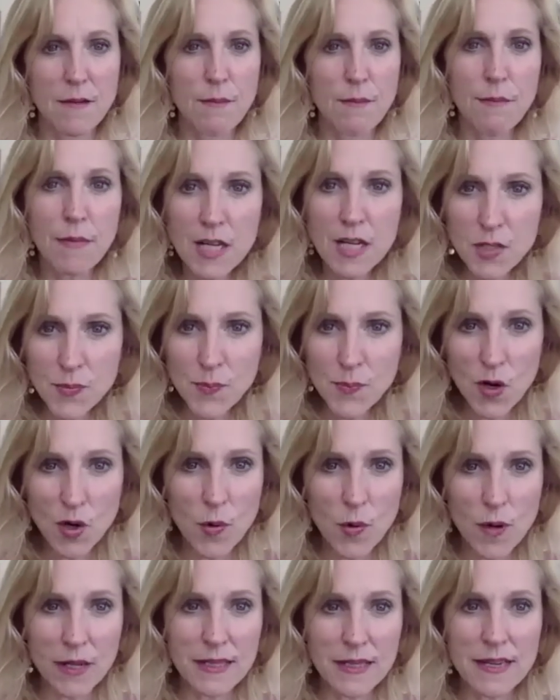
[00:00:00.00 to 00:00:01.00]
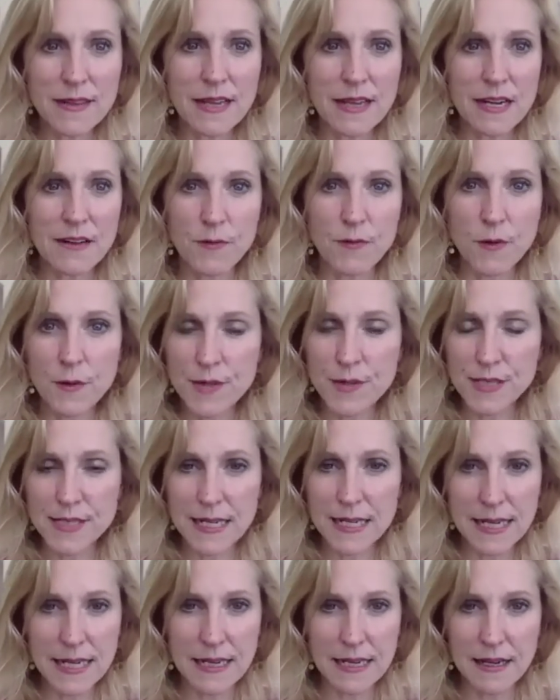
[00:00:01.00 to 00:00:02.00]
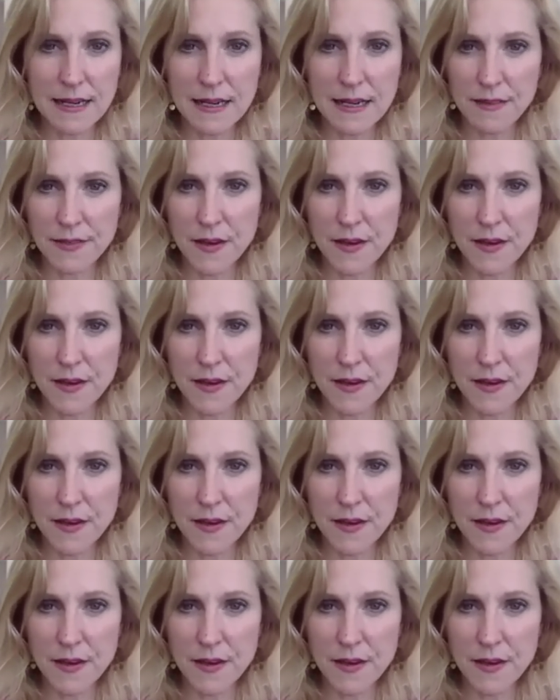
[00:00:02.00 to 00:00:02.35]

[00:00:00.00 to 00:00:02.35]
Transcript: much more quickly than if we were sitting in a